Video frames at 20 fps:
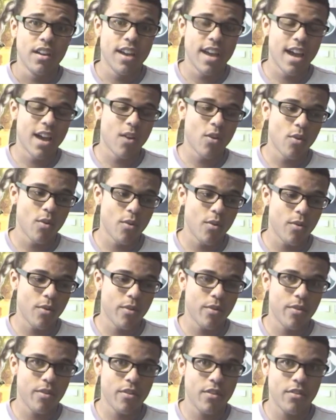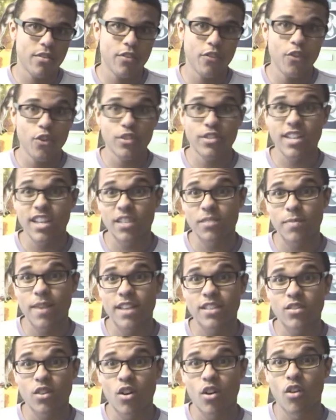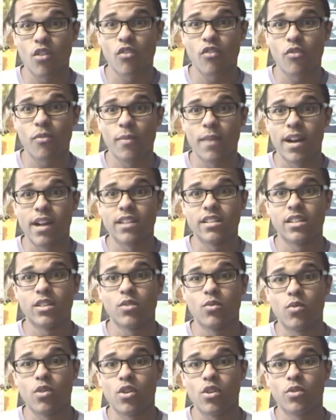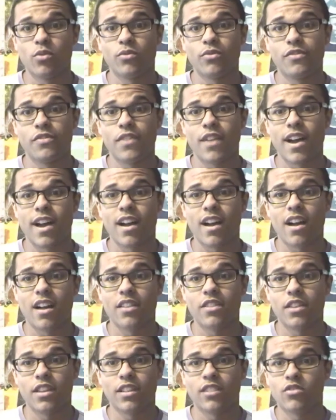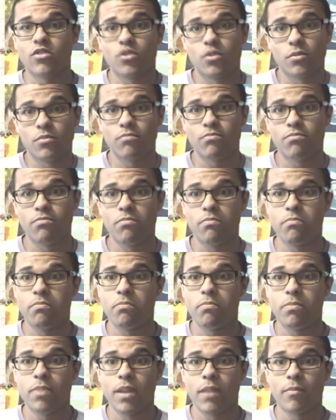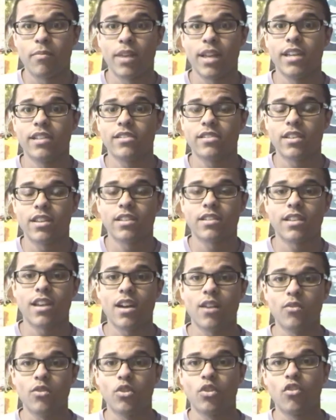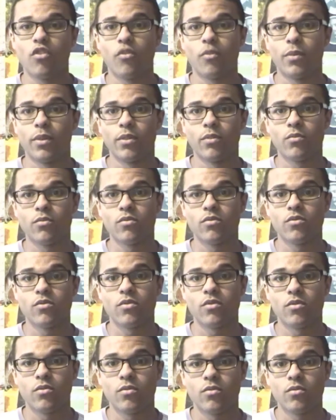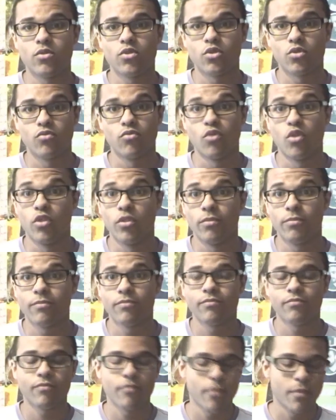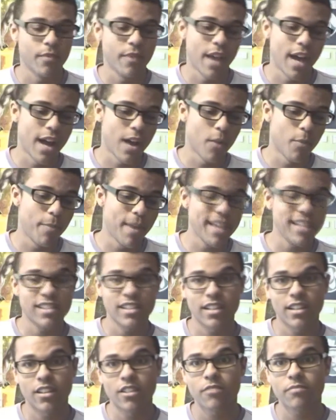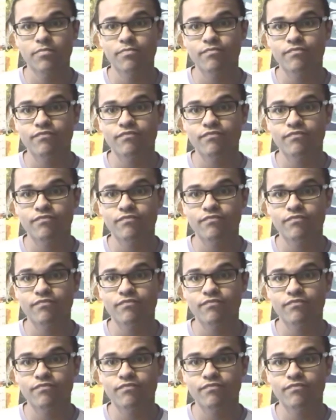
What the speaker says: Now, the first aspect of my ideal world that I think should be in place is how the government should run. Now, basically,